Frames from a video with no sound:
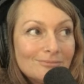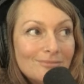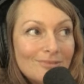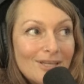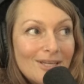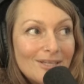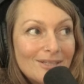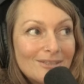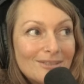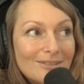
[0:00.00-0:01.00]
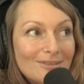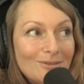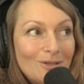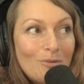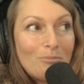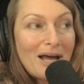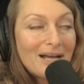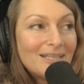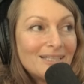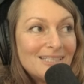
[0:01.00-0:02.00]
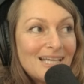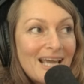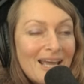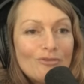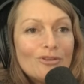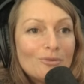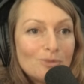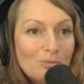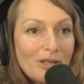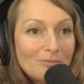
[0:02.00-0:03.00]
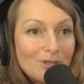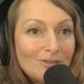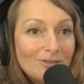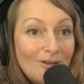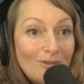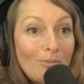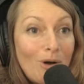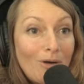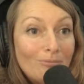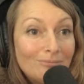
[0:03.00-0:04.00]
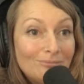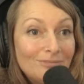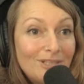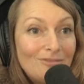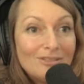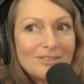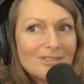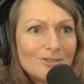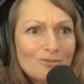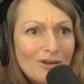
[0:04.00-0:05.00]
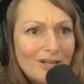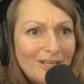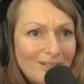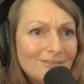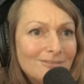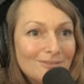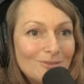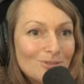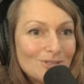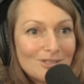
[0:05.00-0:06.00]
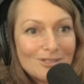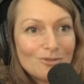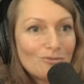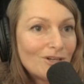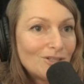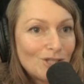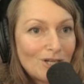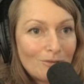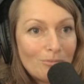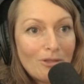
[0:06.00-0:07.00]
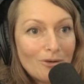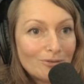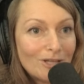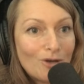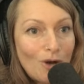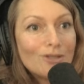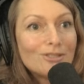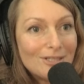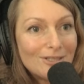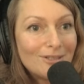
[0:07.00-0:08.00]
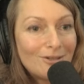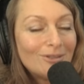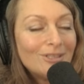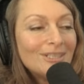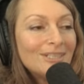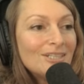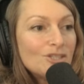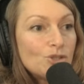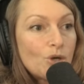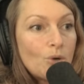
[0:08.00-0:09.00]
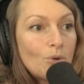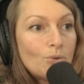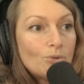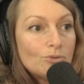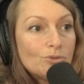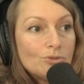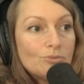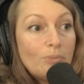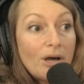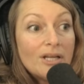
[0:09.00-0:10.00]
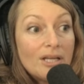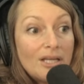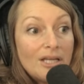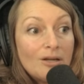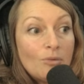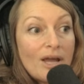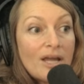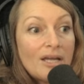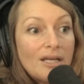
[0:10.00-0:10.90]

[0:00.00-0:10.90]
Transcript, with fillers: it, you know, back in the day, everything was blamed on on the mom, mm-hmm. even schizophrenia. Mm-hmm. schizophrenogenic mother like caused it, you know. Mm. So, but in a way,